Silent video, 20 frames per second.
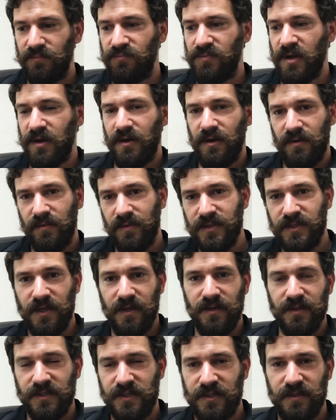there are
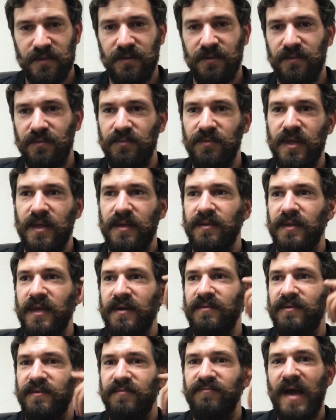results
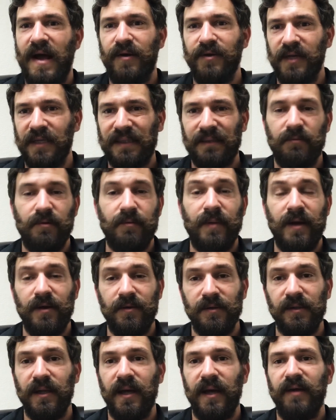that validate them in my
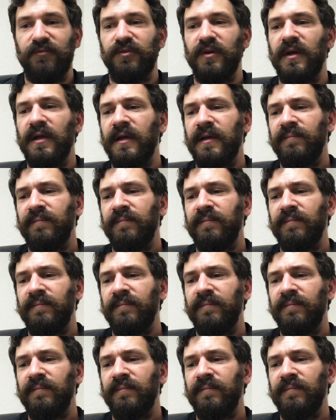own life,